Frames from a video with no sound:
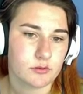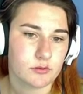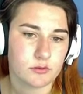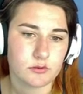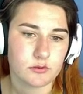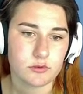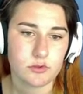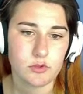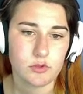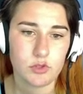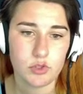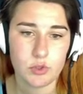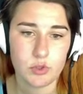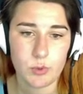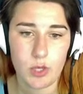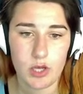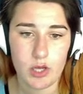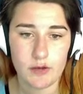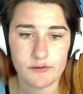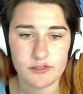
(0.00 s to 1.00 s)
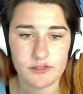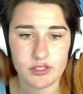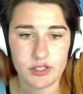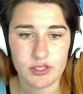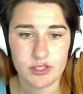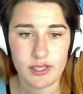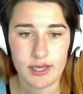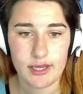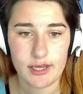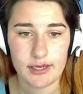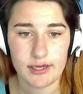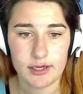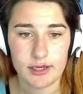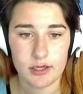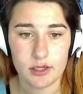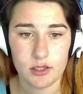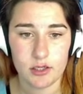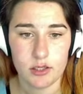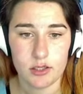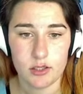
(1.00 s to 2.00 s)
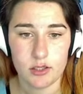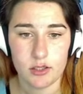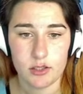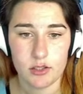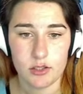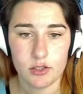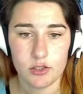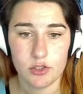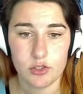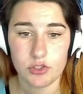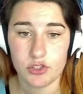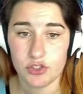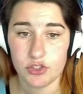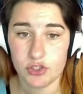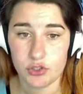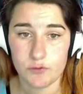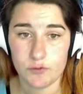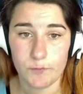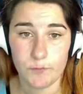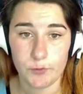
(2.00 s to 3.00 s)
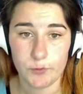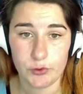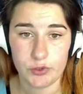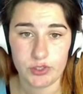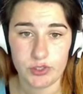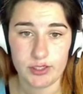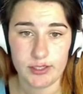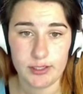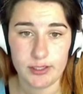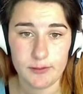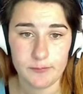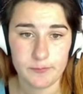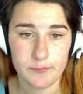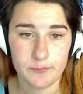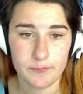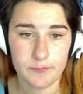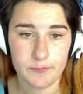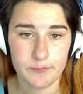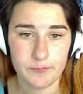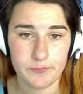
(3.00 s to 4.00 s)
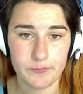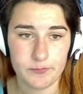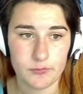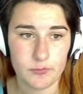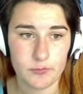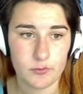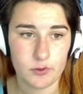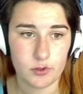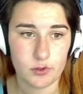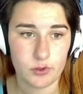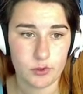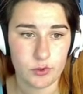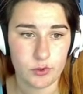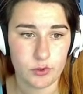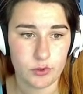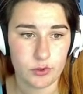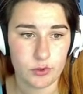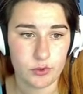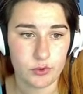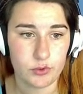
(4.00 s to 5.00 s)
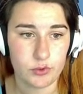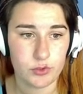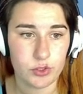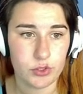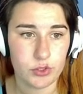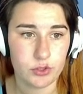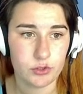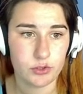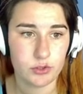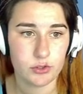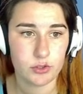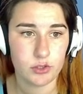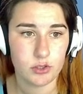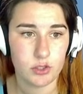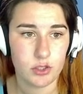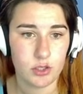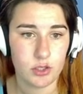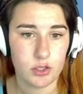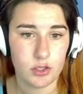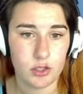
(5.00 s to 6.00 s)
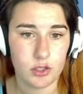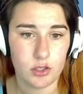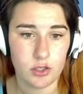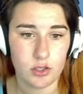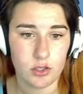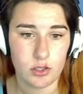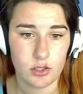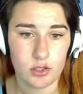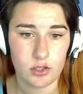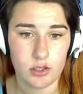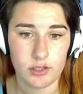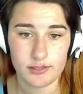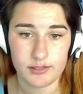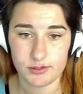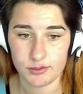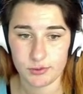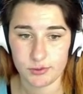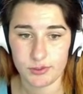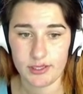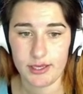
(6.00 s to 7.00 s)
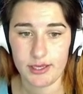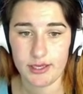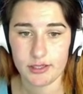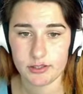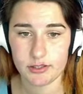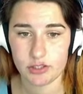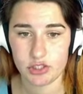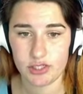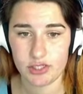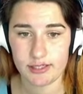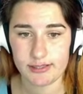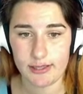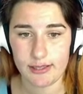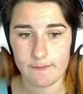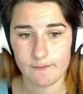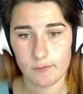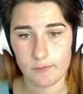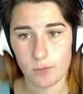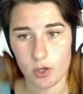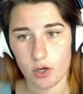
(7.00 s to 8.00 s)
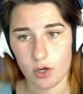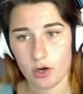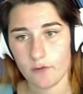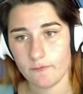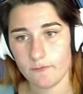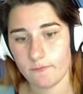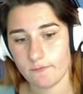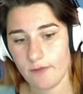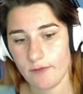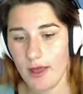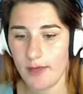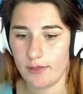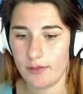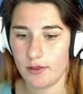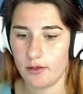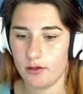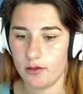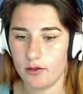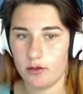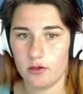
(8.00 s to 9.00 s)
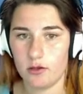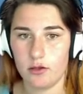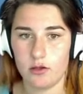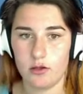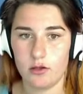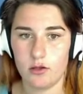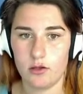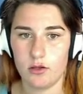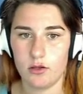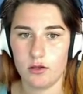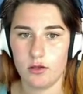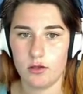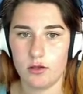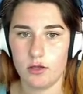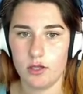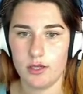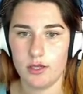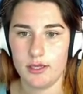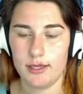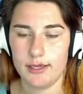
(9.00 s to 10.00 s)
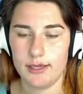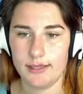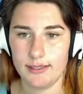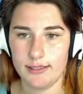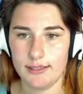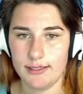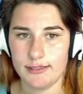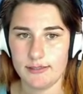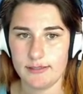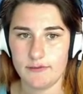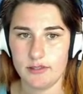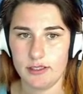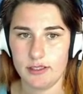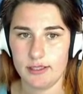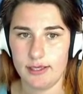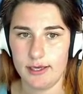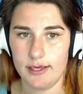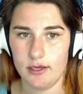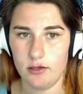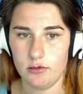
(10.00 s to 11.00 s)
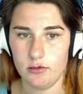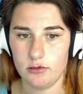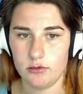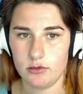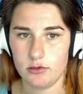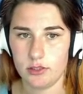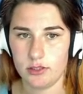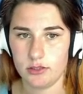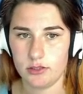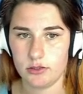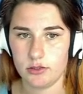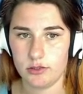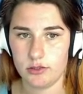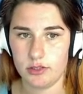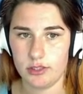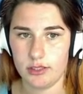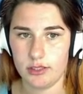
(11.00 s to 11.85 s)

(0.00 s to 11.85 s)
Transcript: twelve, so nine. She's a foodie who is also a geek, so she gets that from her father. I think that's everything now. Don't think I forgot